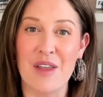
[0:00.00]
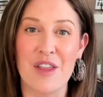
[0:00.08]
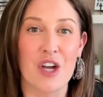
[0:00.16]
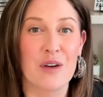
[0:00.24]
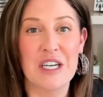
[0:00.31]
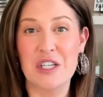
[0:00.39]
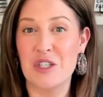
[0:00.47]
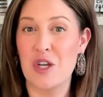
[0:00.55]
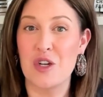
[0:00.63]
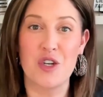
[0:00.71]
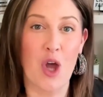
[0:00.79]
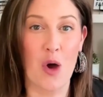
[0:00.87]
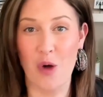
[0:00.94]
there is
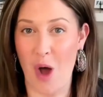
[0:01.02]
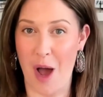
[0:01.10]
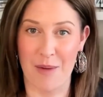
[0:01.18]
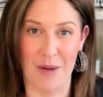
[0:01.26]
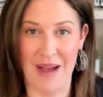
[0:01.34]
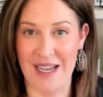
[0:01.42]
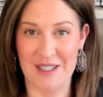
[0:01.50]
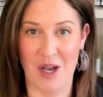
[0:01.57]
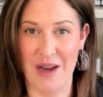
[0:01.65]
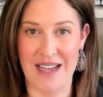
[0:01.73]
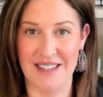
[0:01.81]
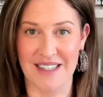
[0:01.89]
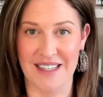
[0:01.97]
no compromise on
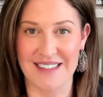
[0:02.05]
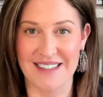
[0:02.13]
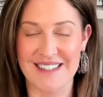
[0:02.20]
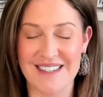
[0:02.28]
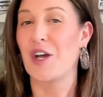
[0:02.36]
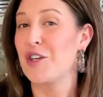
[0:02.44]
excellence.